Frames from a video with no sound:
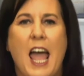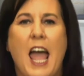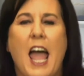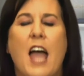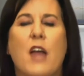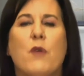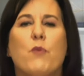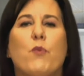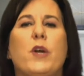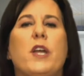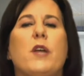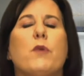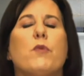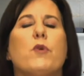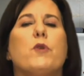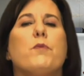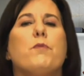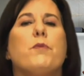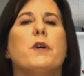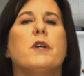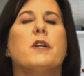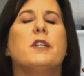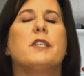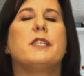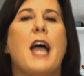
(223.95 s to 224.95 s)
and we would
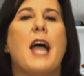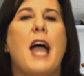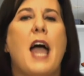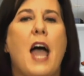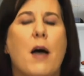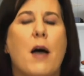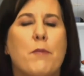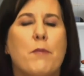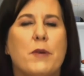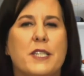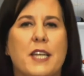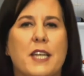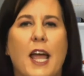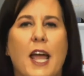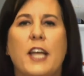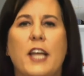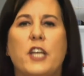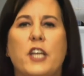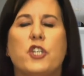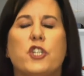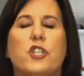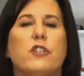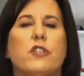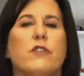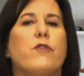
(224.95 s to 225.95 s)
build a
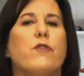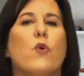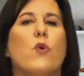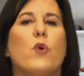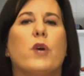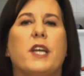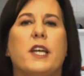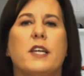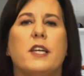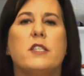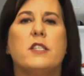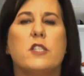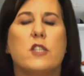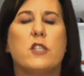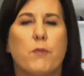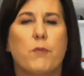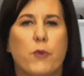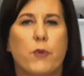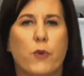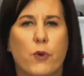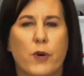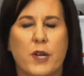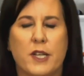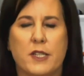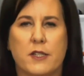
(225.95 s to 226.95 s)
habitation for His
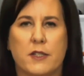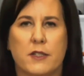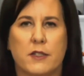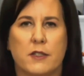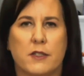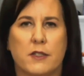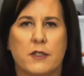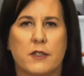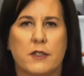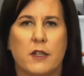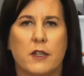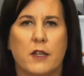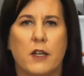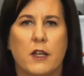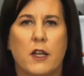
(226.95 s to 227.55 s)
presence.